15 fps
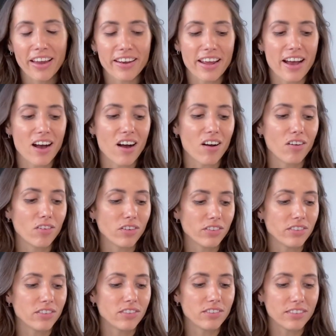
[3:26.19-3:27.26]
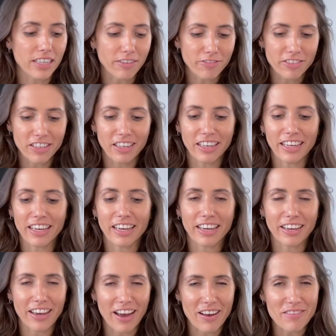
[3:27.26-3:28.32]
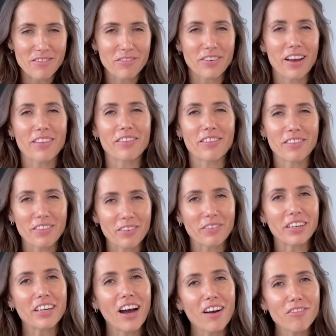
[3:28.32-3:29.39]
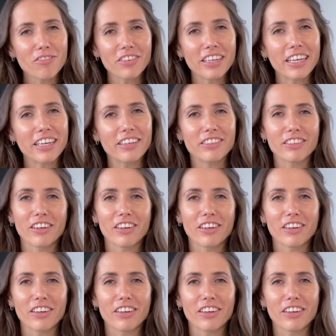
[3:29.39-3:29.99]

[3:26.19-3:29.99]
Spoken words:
Now, definitely throughout the recovery,